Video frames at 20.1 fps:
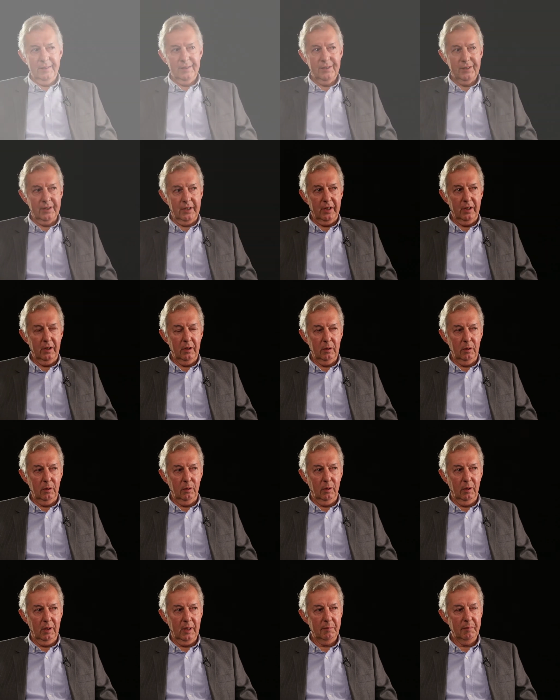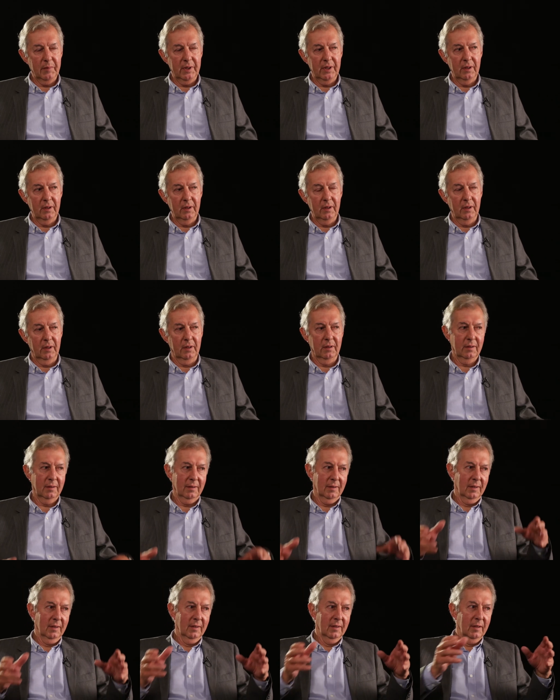So let me
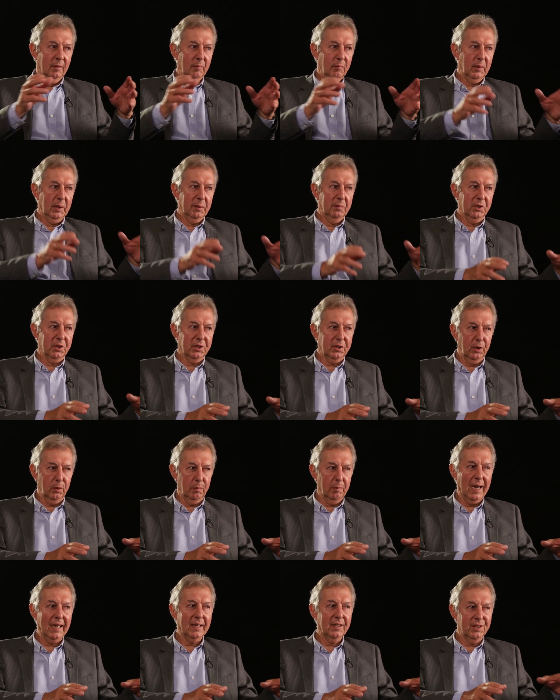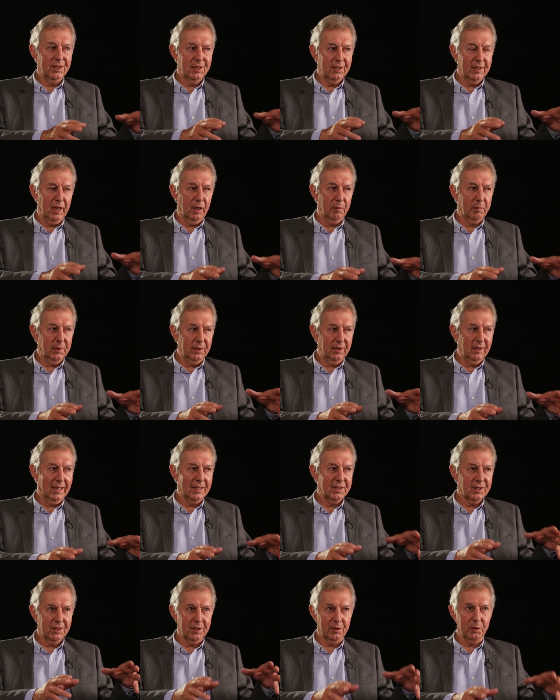maybe just go back a step and
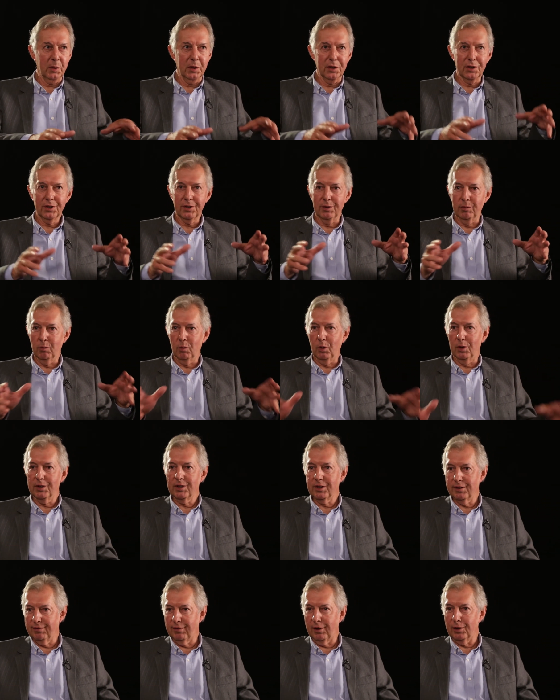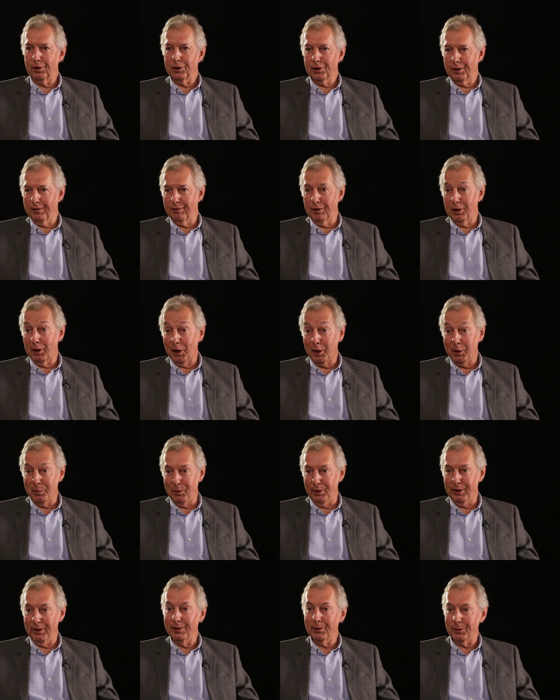ask the question, what's the function of the
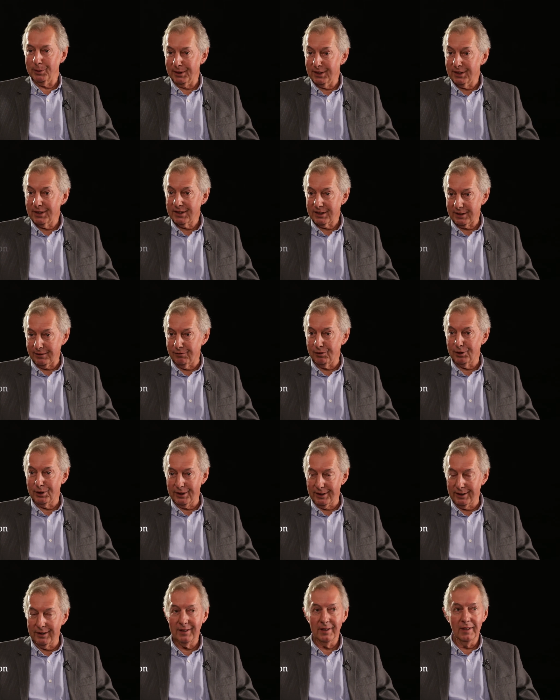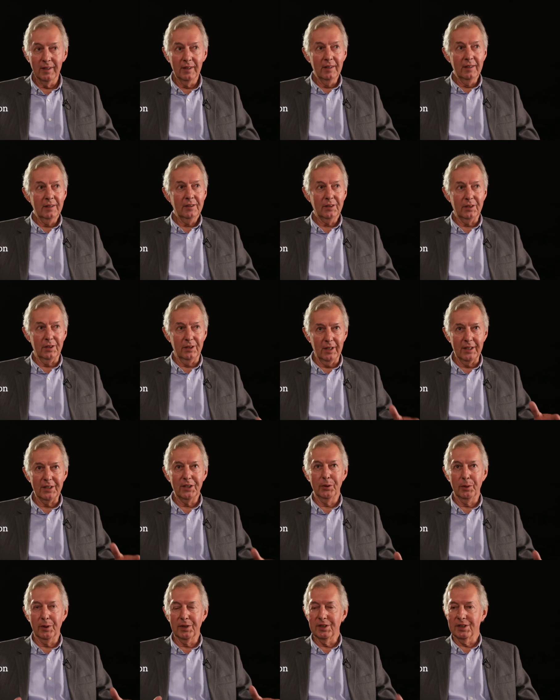library in 2017? Because
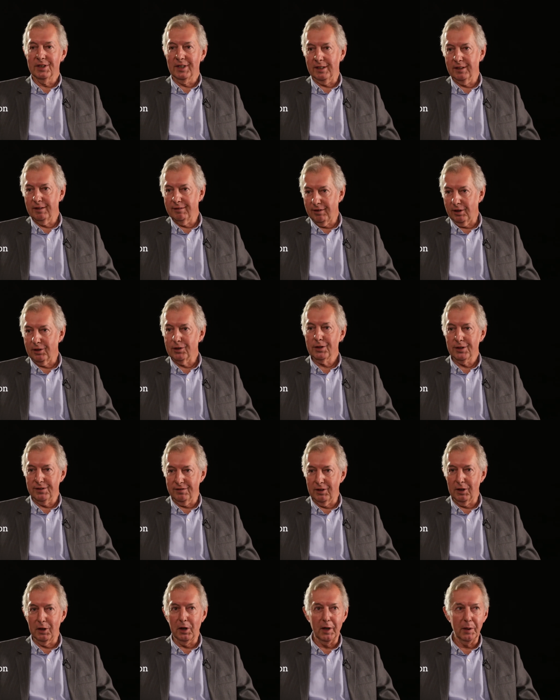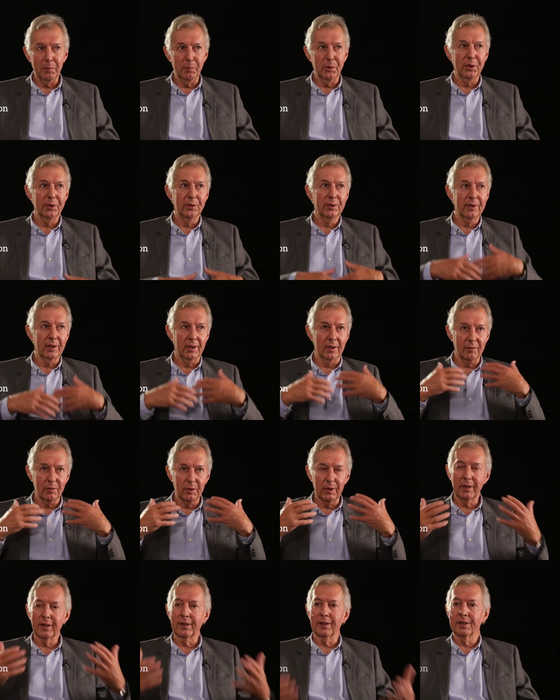unless you understand the function of the library, you can't
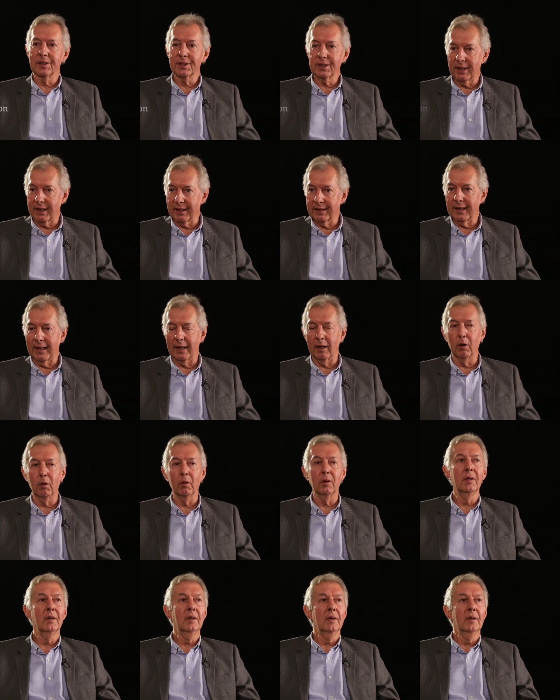really understand how